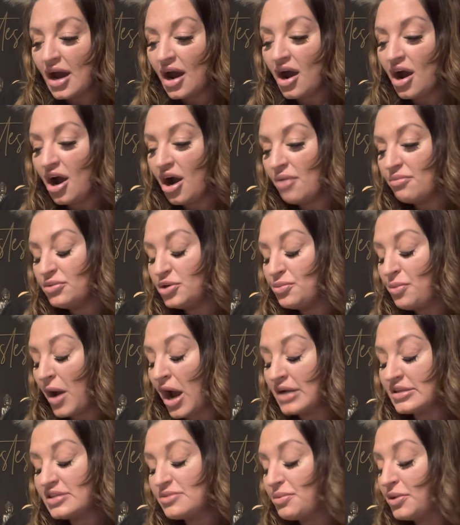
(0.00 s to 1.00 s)
Um, you
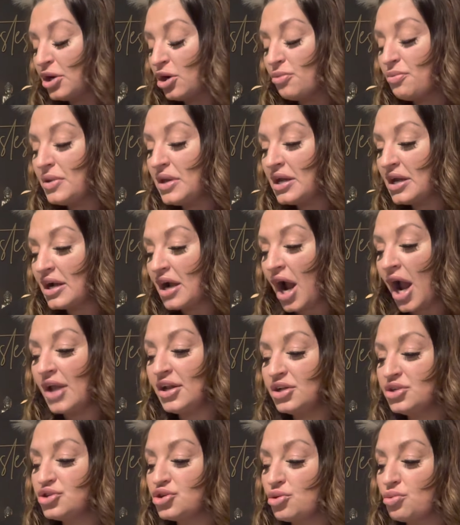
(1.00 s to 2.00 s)
possibly are being
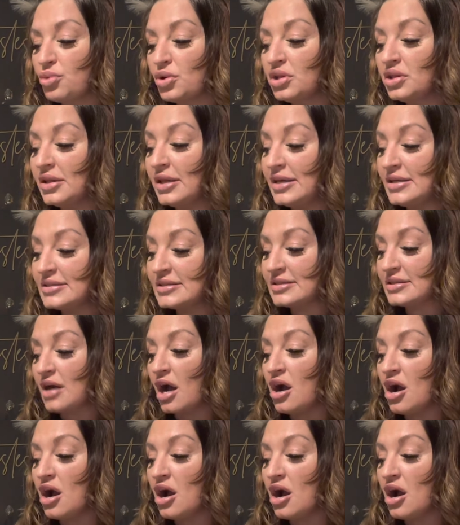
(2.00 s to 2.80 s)
guided to release